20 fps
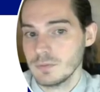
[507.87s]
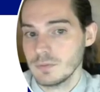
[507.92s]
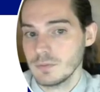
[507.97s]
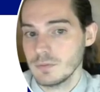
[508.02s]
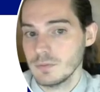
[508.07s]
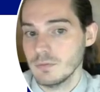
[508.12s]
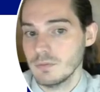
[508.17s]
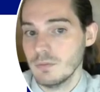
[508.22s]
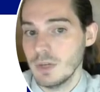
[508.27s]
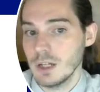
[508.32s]

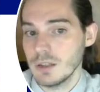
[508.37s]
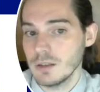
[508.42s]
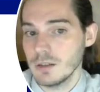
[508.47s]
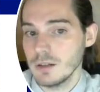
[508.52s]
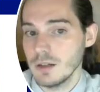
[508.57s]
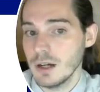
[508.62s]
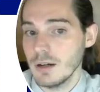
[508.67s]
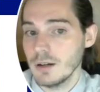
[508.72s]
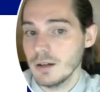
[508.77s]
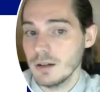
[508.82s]
but
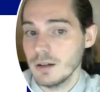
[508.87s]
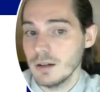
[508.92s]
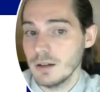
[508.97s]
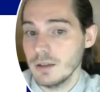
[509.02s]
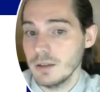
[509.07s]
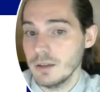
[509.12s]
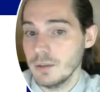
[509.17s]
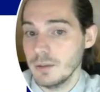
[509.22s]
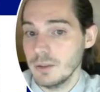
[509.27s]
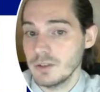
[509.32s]

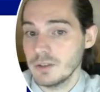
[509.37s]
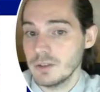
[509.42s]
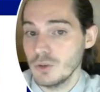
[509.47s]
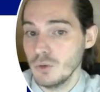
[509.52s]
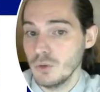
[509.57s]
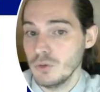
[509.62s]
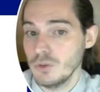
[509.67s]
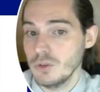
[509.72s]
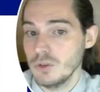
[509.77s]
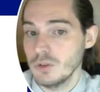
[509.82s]
the best
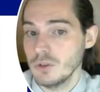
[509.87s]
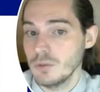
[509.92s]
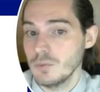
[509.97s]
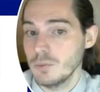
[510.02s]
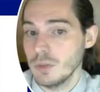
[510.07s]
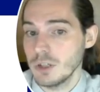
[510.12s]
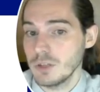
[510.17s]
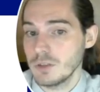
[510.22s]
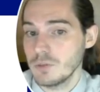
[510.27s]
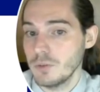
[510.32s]
solution
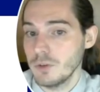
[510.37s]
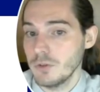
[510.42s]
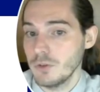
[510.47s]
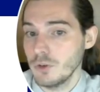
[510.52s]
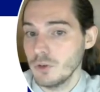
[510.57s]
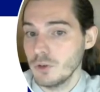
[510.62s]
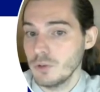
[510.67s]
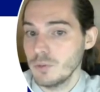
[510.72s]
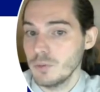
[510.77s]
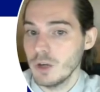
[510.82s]
must
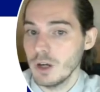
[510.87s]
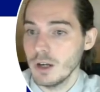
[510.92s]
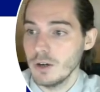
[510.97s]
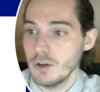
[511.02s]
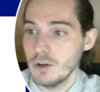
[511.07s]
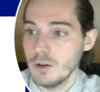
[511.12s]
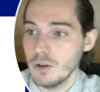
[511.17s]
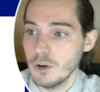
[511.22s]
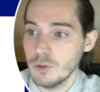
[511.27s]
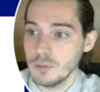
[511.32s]
perform
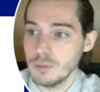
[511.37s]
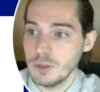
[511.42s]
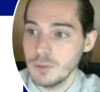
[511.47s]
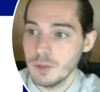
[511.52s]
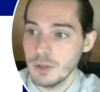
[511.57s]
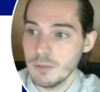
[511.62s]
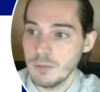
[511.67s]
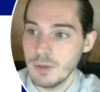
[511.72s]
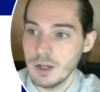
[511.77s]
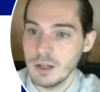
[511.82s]
an
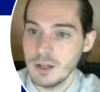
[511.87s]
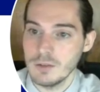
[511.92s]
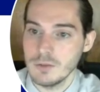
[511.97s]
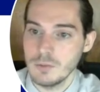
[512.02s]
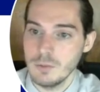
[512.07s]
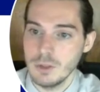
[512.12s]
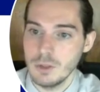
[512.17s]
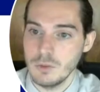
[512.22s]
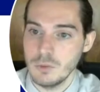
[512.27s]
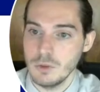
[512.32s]
optimal balance
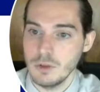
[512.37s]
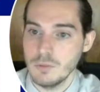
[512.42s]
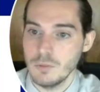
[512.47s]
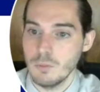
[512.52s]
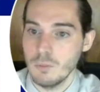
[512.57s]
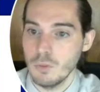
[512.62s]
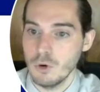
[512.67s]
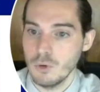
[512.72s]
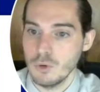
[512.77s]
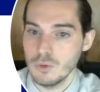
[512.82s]
between
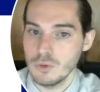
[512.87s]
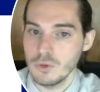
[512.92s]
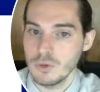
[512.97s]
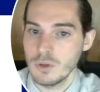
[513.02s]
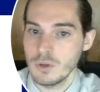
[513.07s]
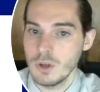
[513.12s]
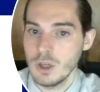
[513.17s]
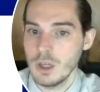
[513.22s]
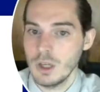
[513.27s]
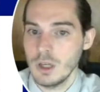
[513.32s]
both
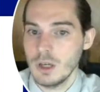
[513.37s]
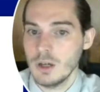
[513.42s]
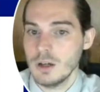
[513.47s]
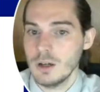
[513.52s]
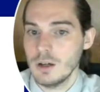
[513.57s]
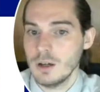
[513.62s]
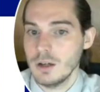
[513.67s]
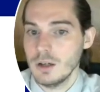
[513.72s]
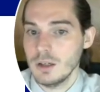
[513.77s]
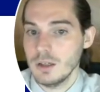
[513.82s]

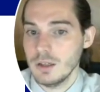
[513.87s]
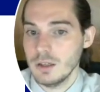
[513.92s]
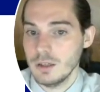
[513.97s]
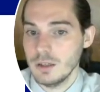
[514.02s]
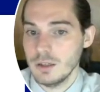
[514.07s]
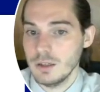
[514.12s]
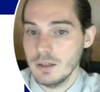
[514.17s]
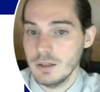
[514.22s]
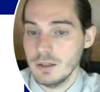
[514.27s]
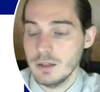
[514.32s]

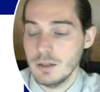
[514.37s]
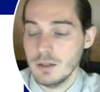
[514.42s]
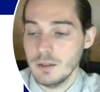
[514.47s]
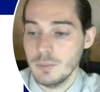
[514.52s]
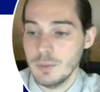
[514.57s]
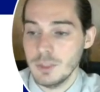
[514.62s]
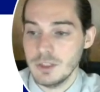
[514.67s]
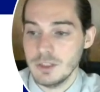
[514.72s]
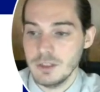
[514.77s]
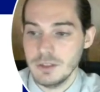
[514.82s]

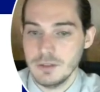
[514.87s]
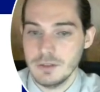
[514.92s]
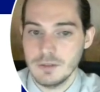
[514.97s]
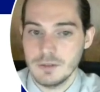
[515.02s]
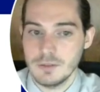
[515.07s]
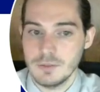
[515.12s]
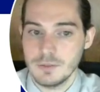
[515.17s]
metrics.